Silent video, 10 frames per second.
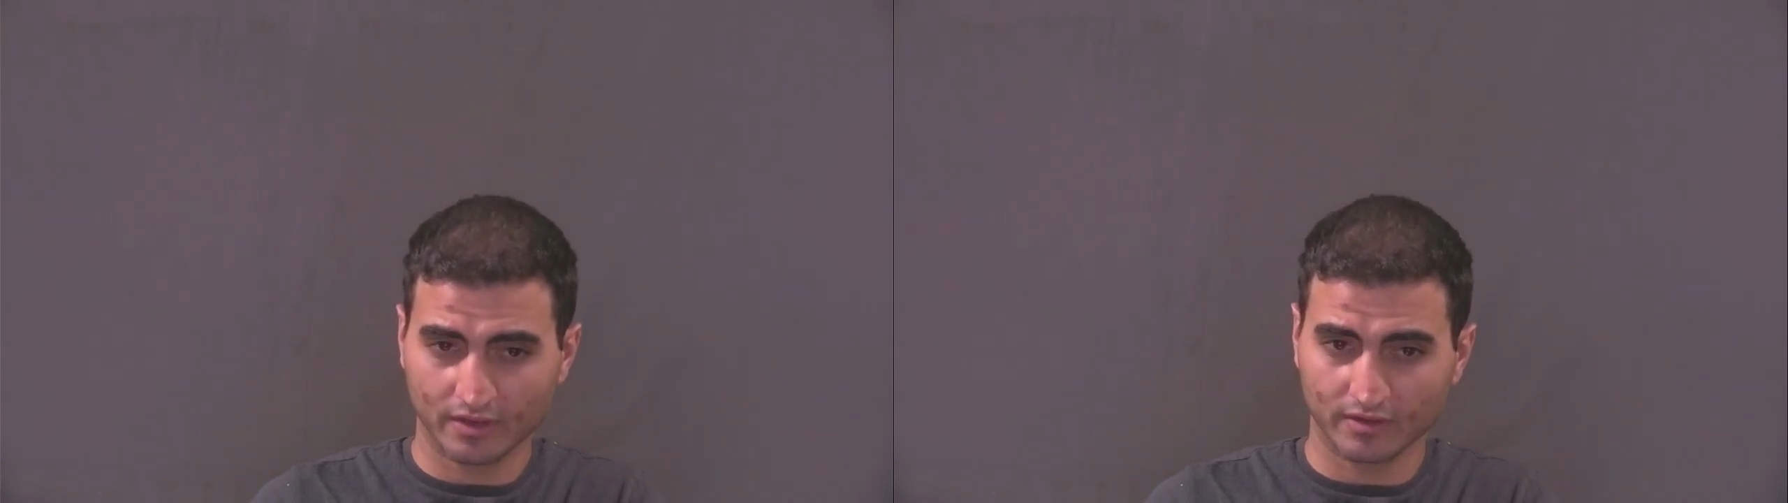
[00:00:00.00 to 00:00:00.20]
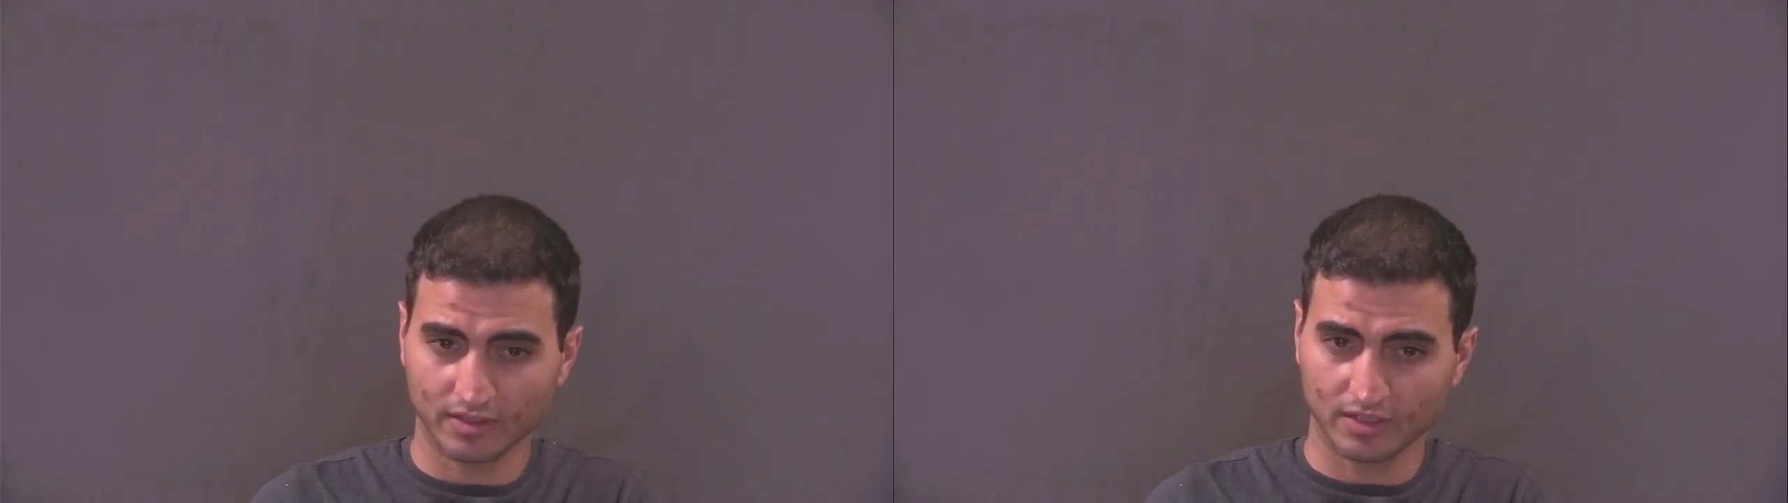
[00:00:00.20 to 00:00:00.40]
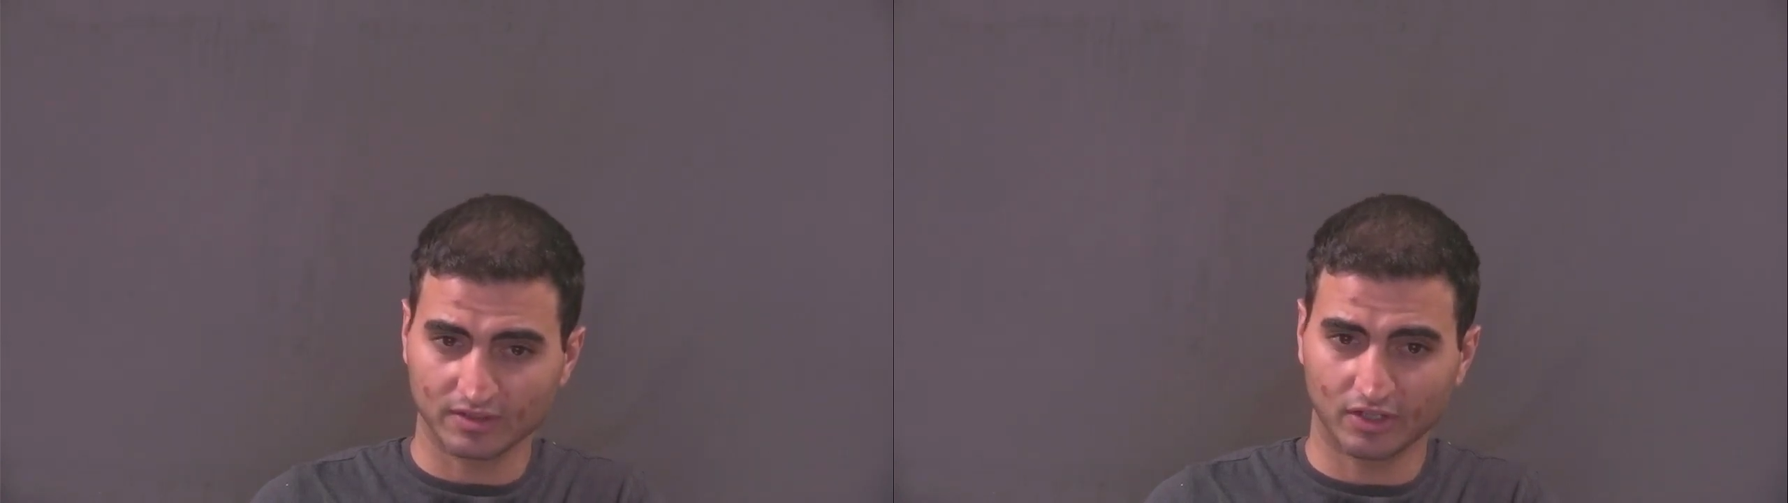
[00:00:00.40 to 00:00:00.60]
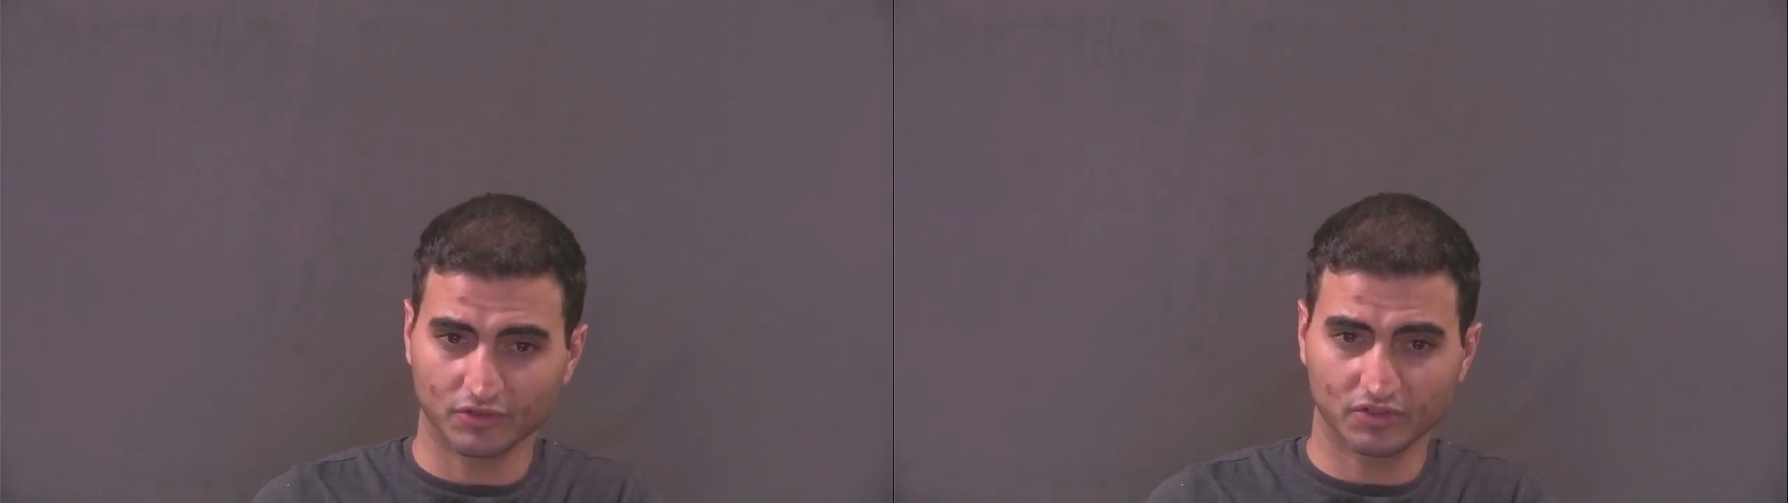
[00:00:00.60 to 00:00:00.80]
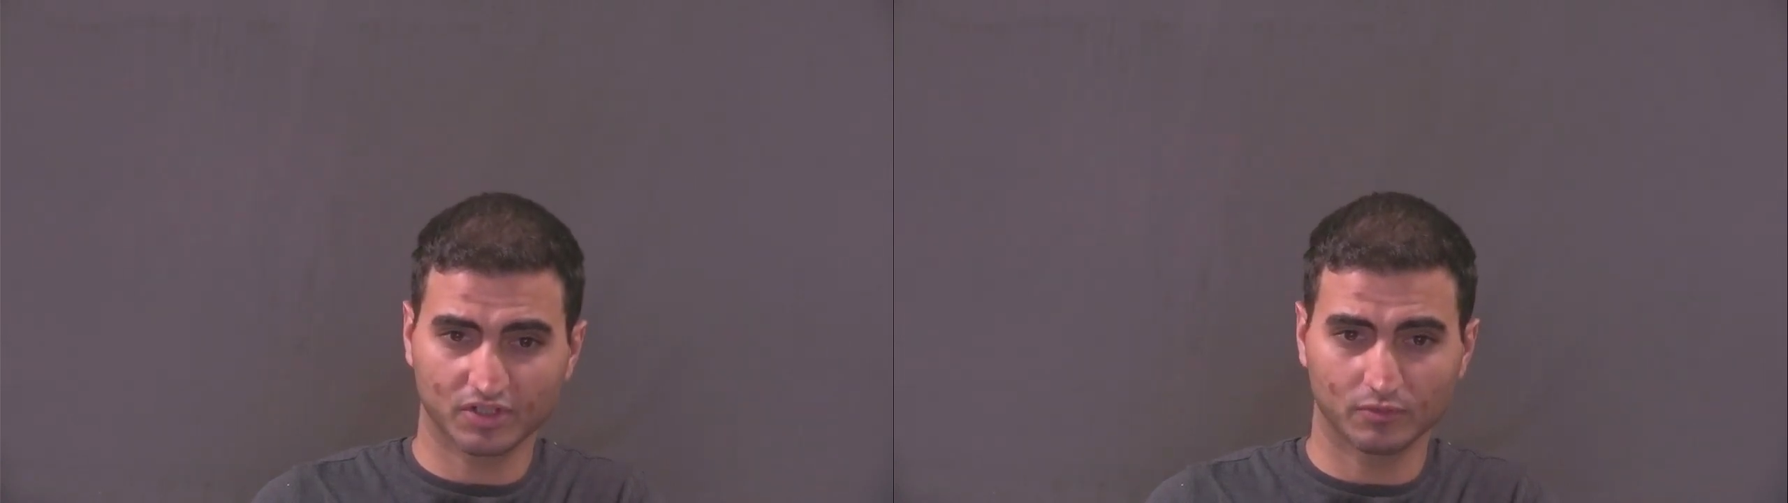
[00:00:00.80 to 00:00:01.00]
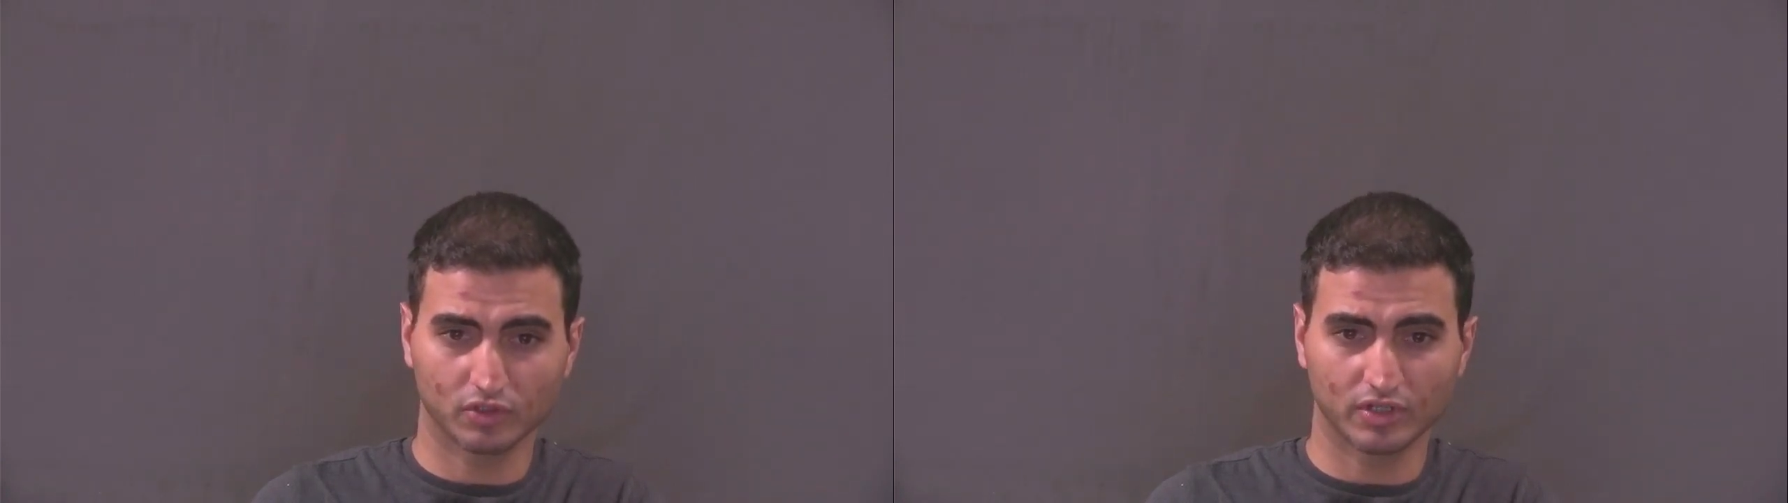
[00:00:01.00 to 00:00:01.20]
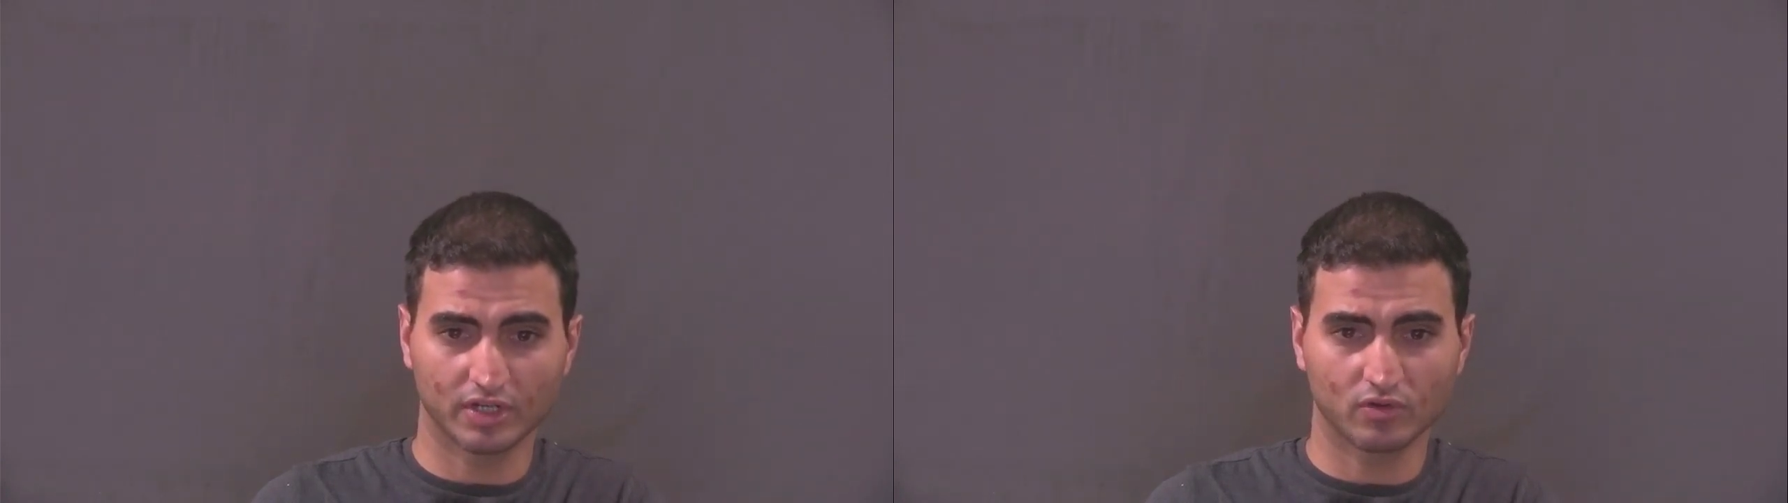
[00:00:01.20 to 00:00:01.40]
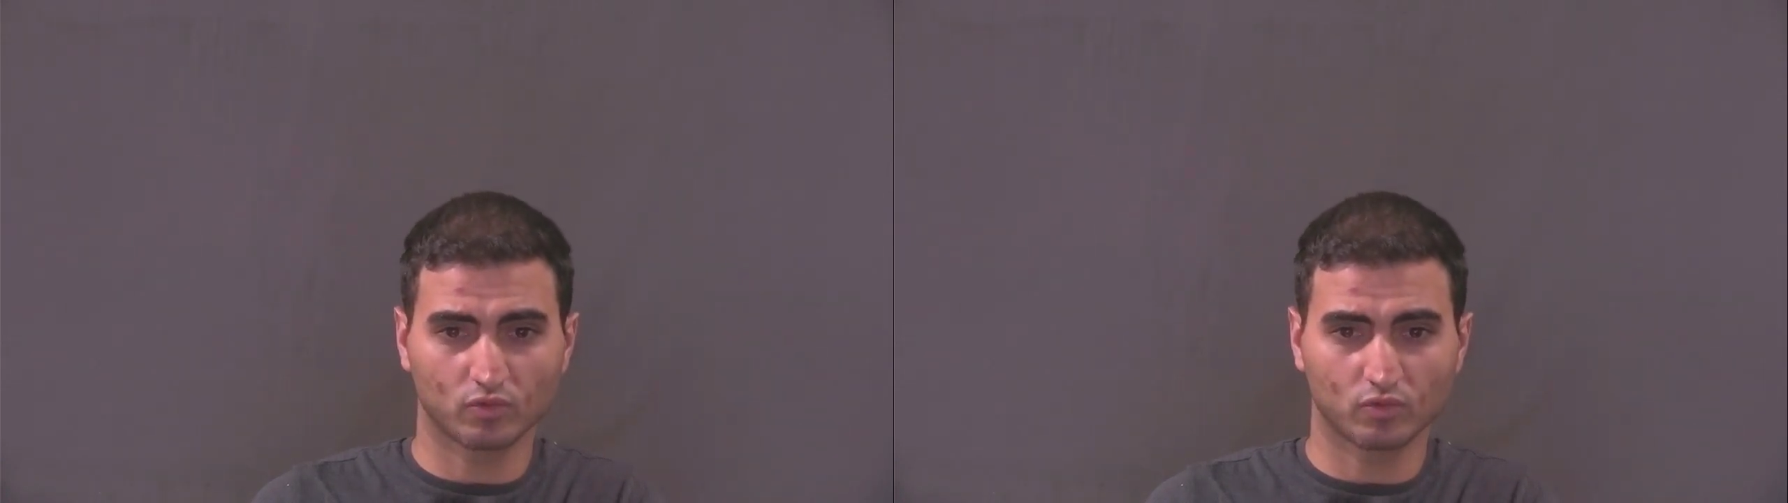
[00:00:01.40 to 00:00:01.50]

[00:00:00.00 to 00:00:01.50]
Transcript: the intelligence community